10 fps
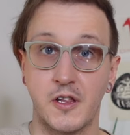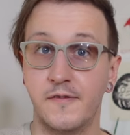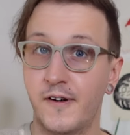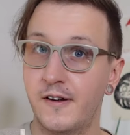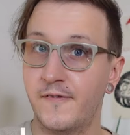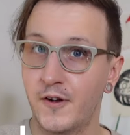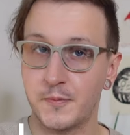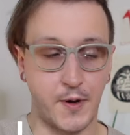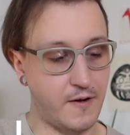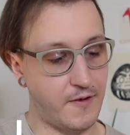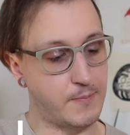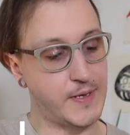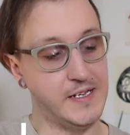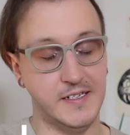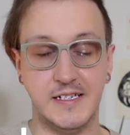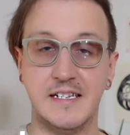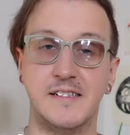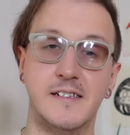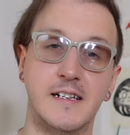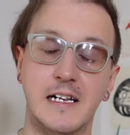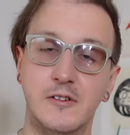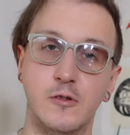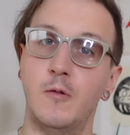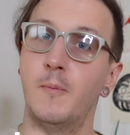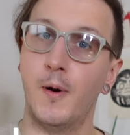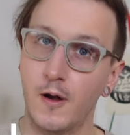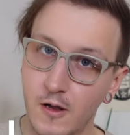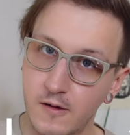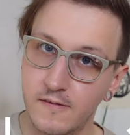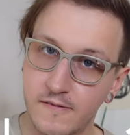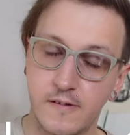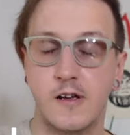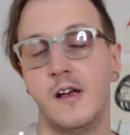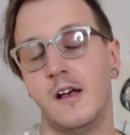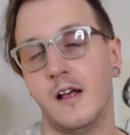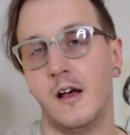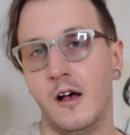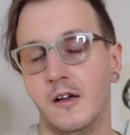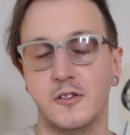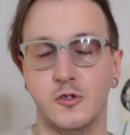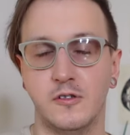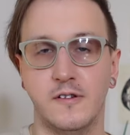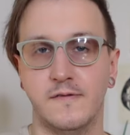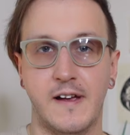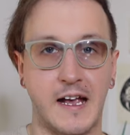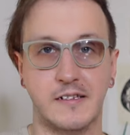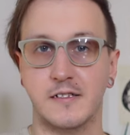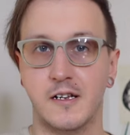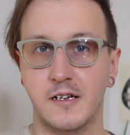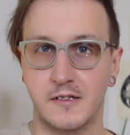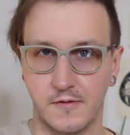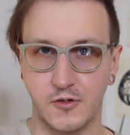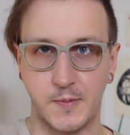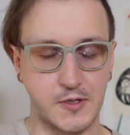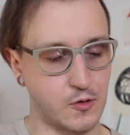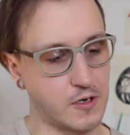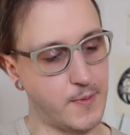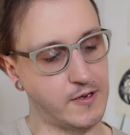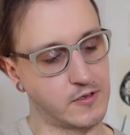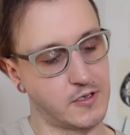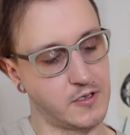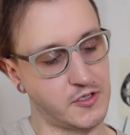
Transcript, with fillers: the very first bar of our piece is this little pull off uh, sort of exercise that I've just been talking about.